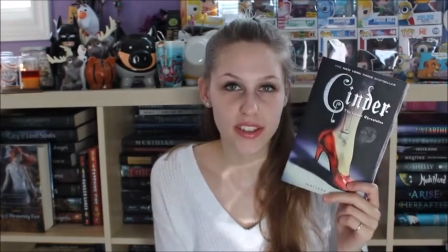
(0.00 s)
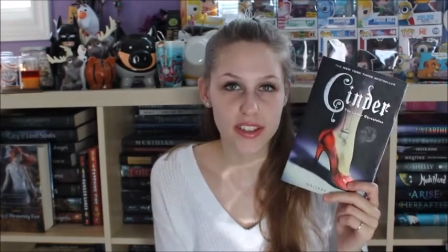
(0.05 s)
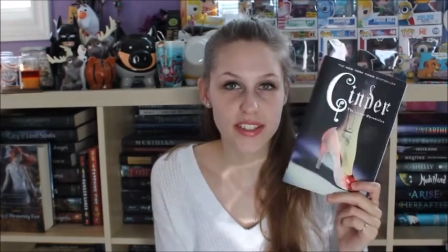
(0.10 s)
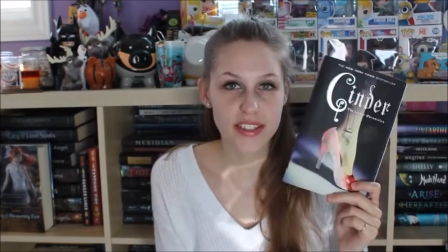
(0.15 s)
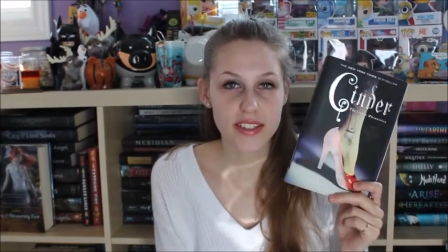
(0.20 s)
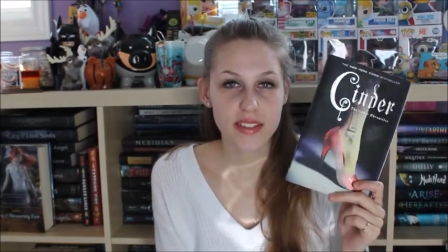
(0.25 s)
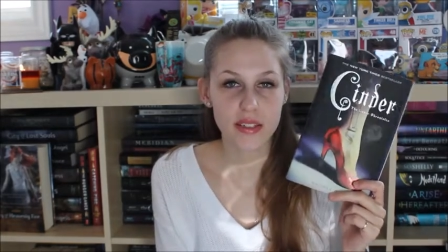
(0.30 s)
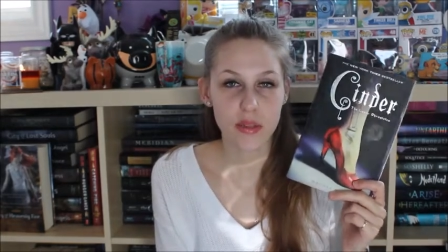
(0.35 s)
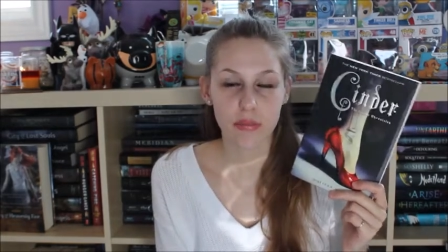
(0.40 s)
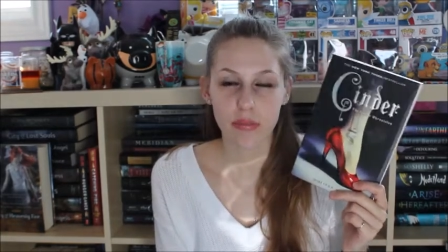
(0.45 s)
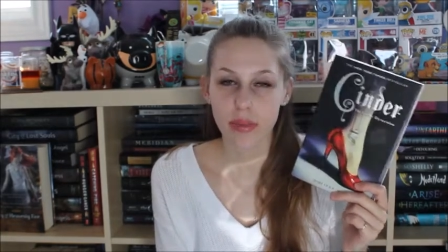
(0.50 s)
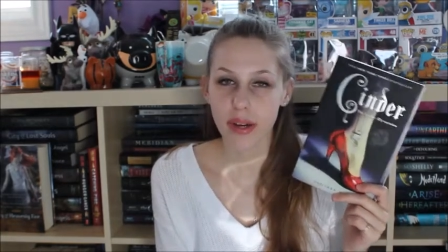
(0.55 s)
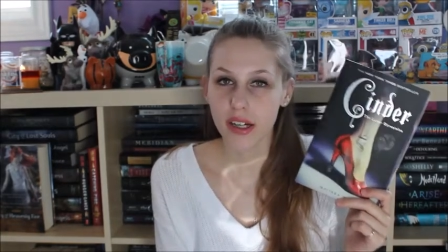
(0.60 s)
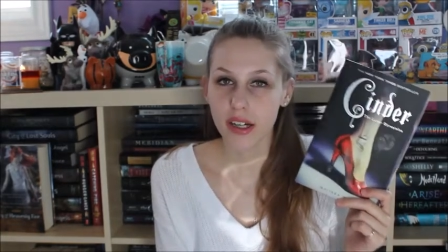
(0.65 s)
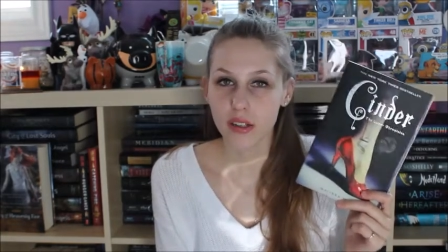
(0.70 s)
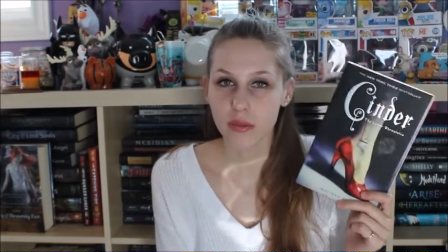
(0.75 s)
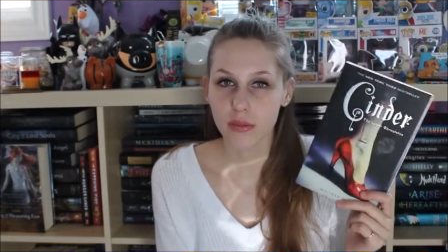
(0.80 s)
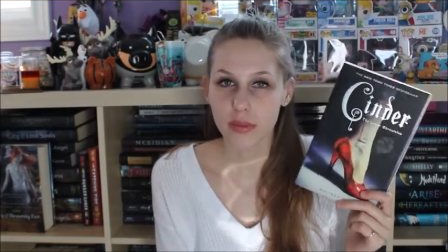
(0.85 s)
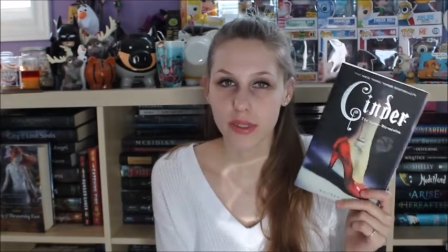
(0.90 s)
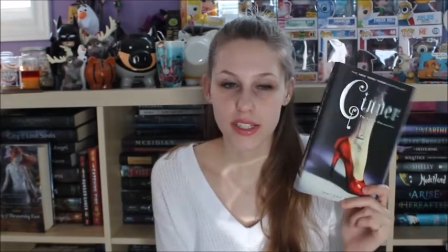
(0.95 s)
this is
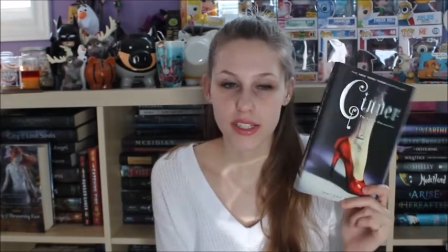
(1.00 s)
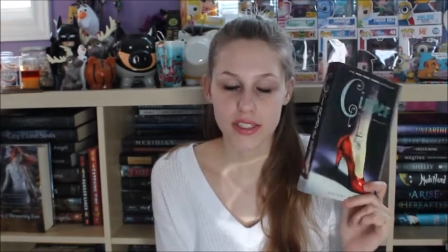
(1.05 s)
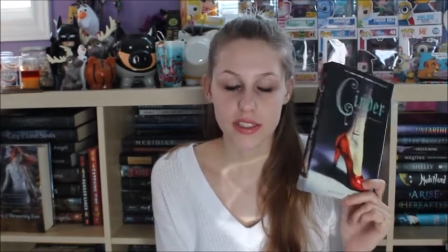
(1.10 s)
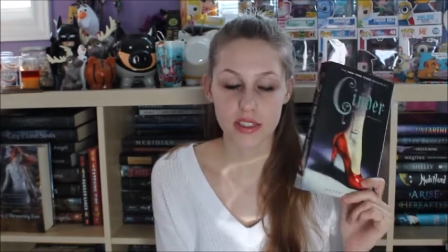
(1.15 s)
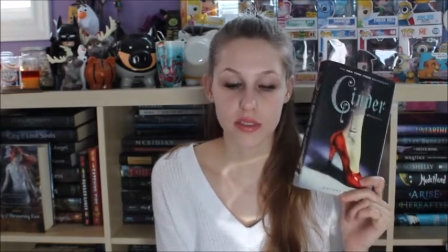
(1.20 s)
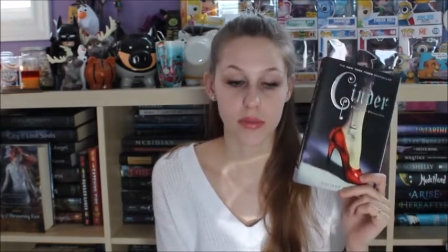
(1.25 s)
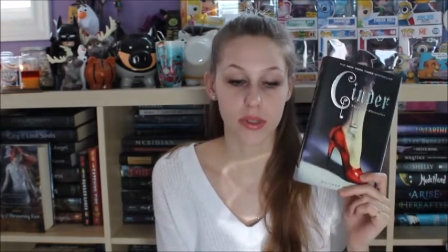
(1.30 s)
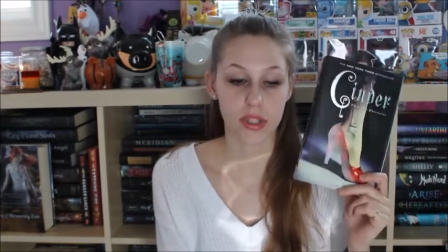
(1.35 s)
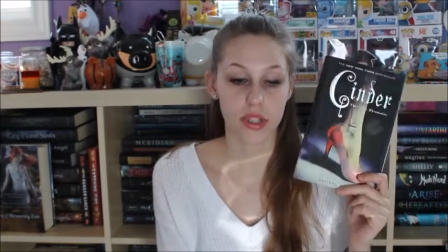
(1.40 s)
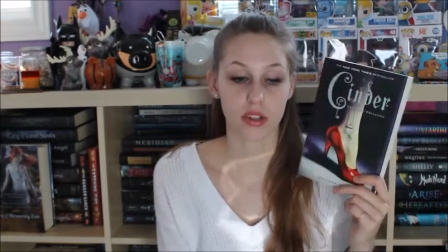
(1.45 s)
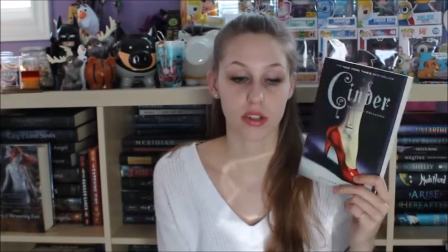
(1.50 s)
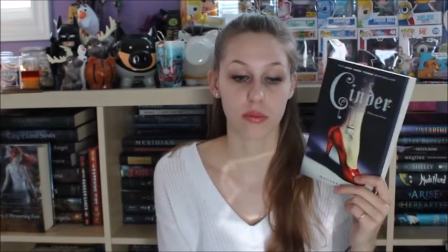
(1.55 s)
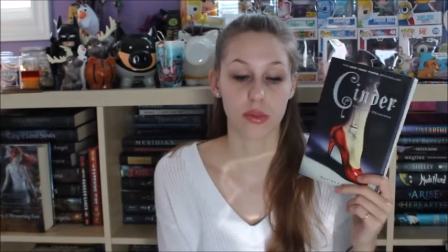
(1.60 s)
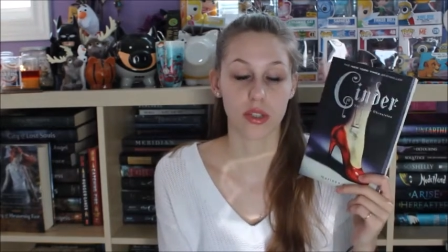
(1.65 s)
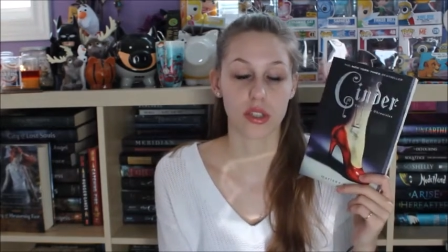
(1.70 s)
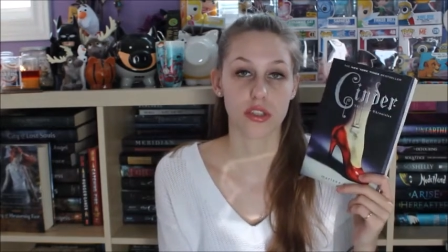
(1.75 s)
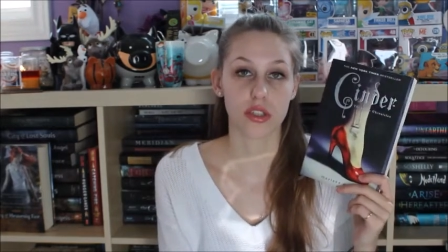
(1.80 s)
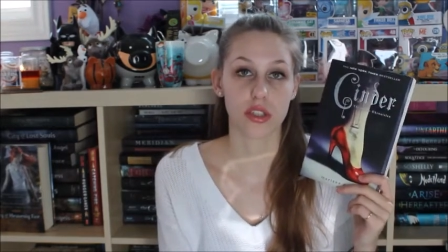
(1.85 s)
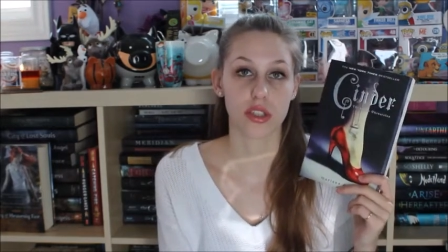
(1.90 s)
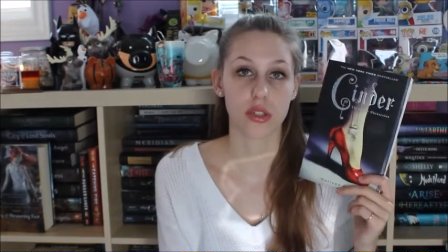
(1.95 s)
about because it's been on
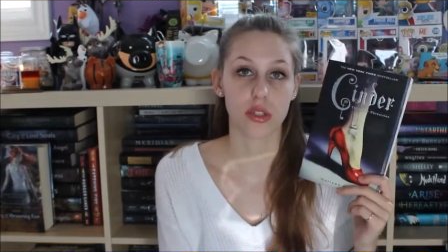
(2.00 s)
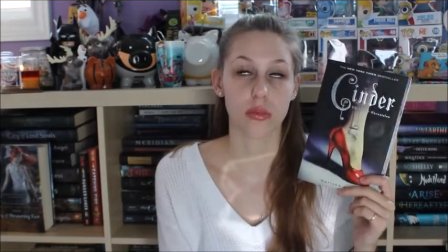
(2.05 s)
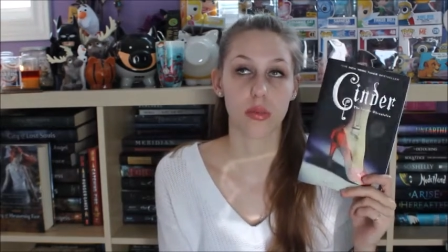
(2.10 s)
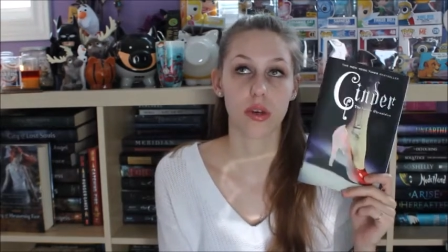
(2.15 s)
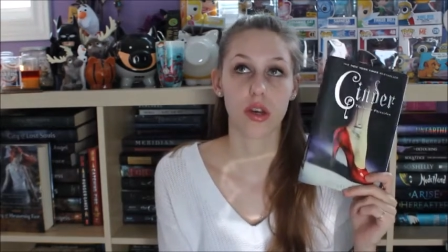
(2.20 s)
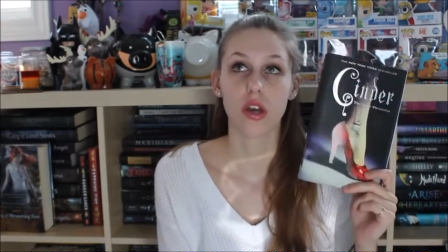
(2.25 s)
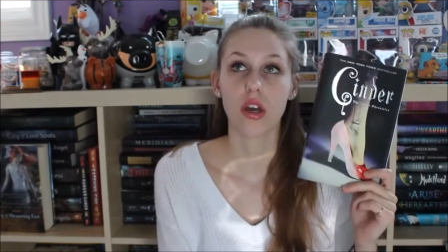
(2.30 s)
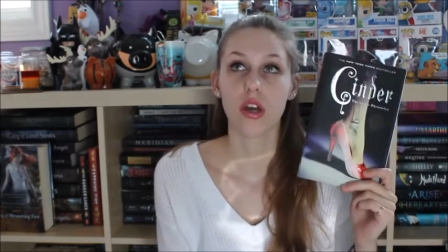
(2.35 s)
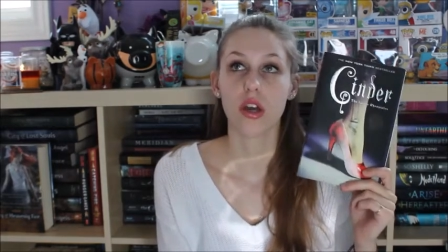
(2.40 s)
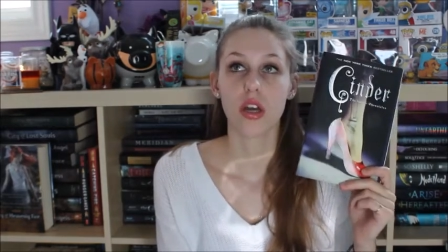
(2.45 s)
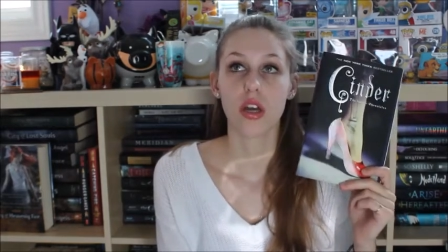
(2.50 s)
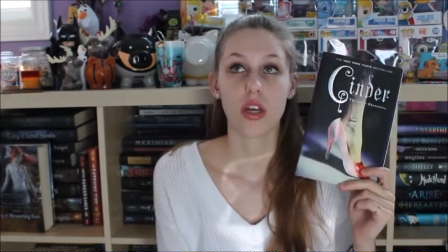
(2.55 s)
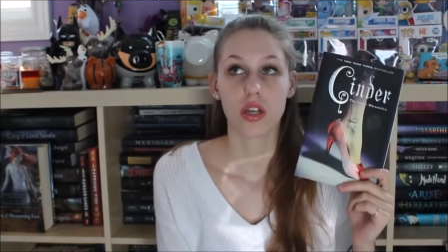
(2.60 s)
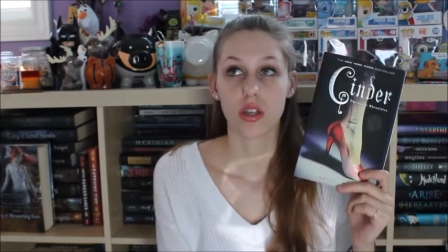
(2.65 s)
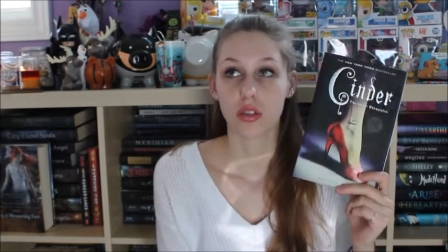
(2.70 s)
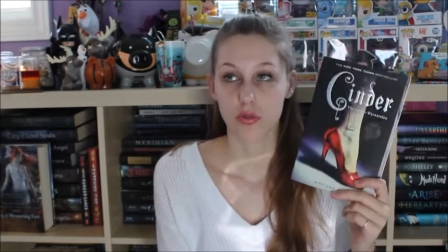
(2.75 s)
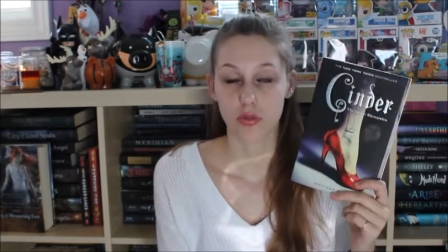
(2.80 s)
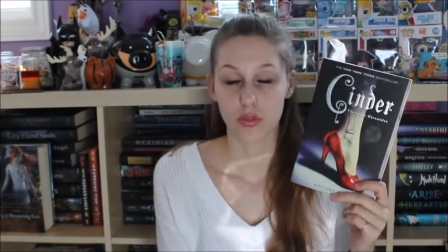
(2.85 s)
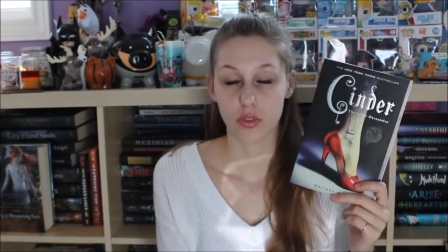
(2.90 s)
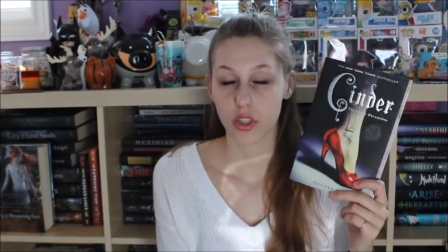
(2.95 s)
BookTube
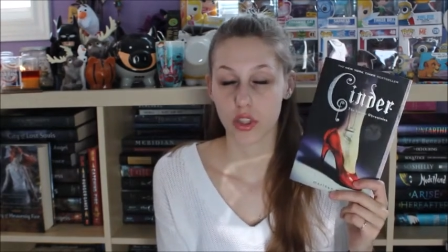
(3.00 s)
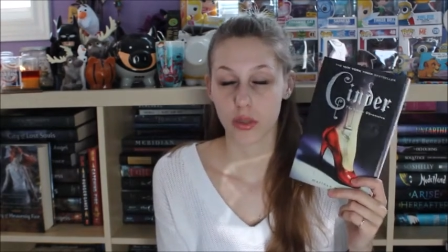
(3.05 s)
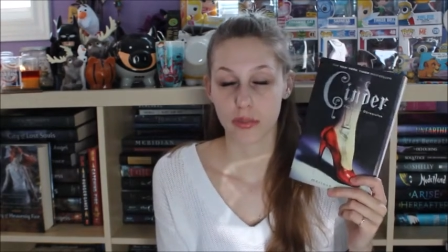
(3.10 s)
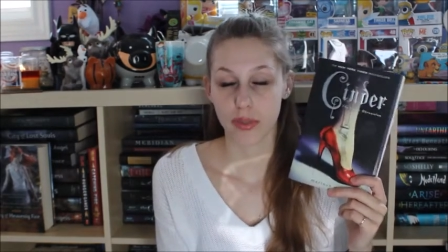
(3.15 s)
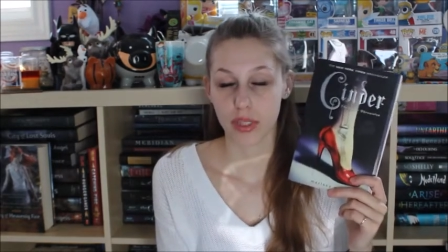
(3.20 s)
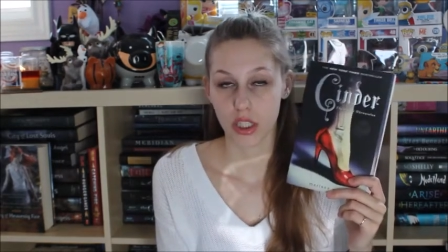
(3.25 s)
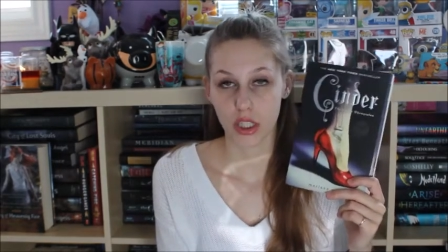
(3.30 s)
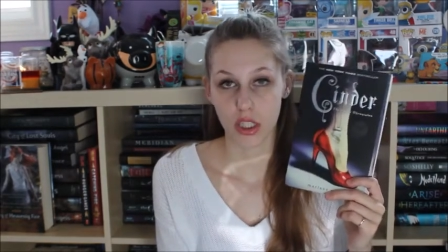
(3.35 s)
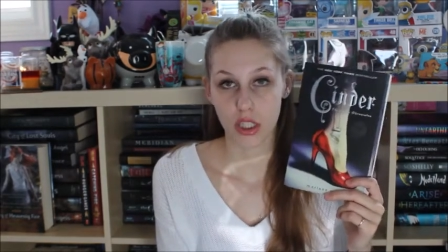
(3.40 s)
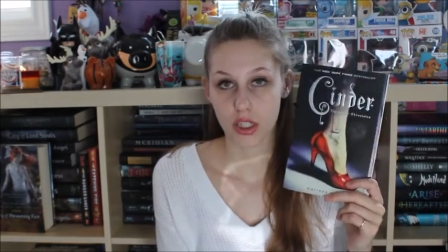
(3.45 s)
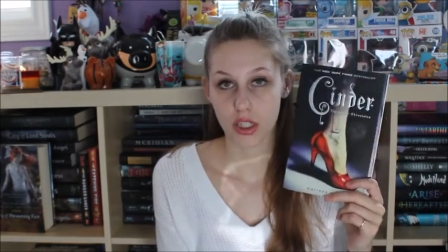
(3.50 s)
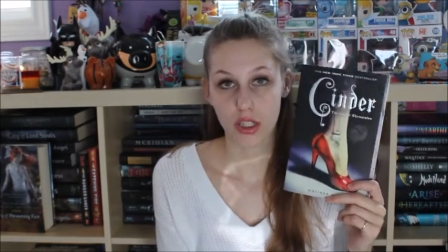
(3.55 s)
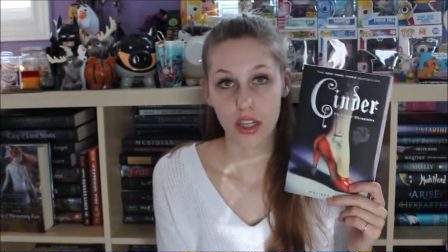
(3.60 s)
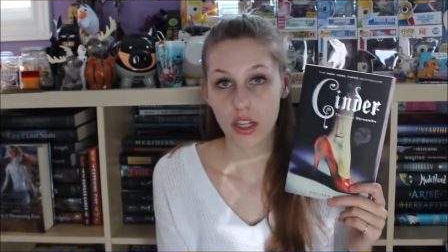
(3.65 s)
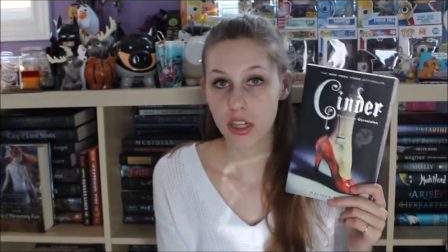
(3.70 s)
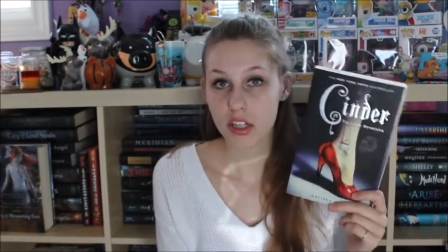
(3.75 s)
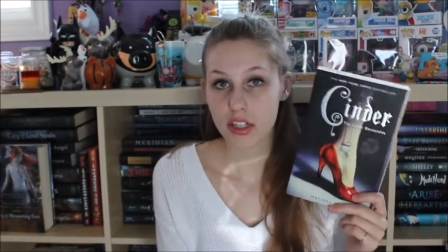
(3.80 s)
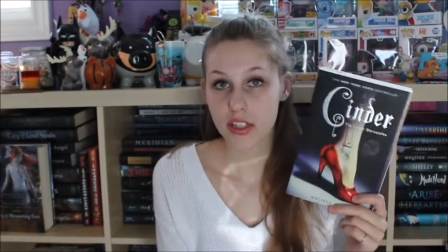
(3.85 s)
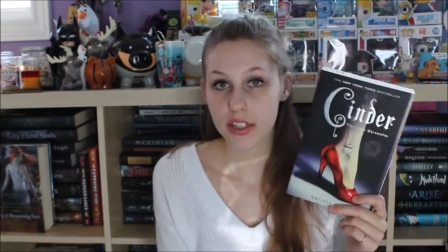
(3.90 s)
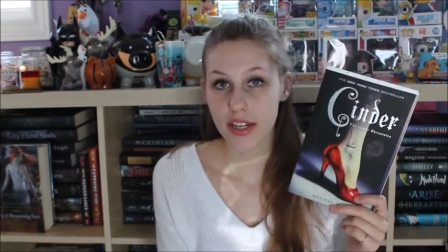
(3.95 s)
for a million years